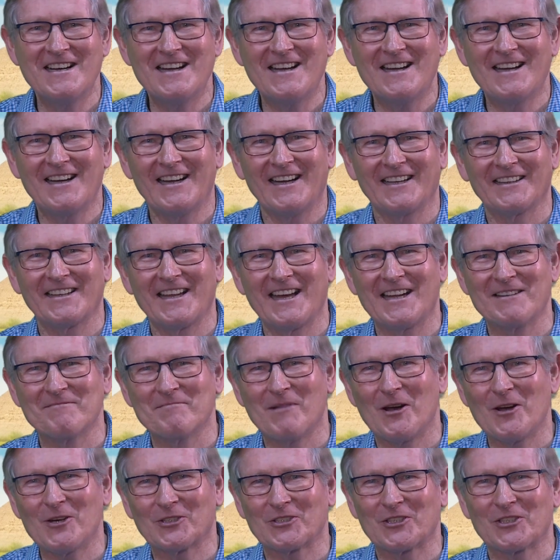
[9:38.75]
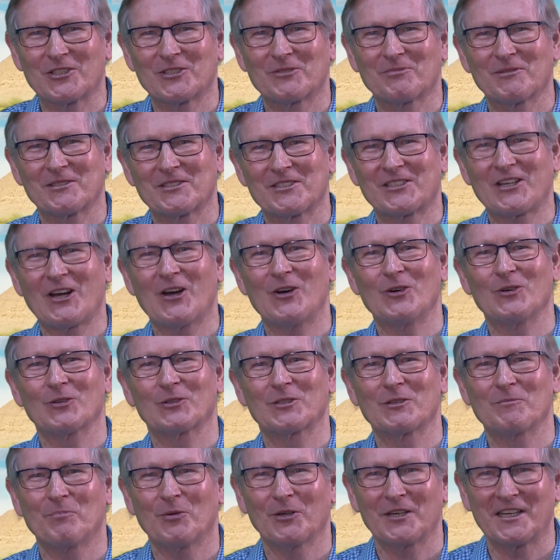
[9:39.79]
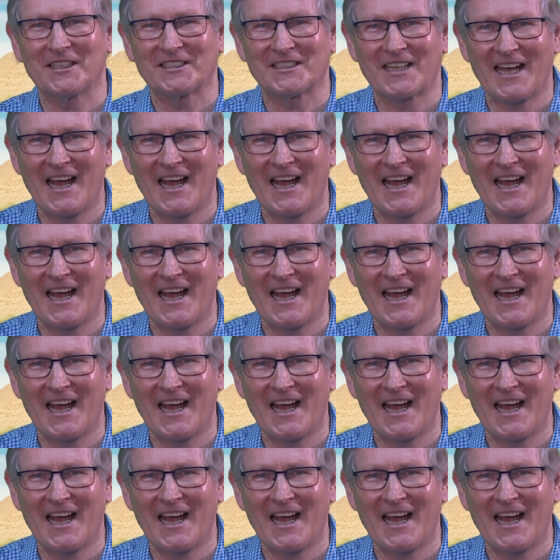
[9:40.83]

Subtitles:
And then Moses was told to put his